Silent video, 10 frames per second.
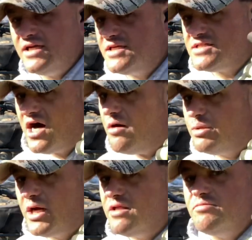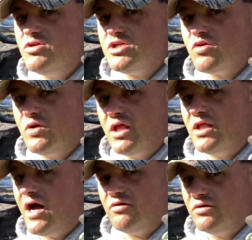does not play the music really
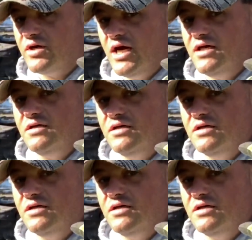loud, okay?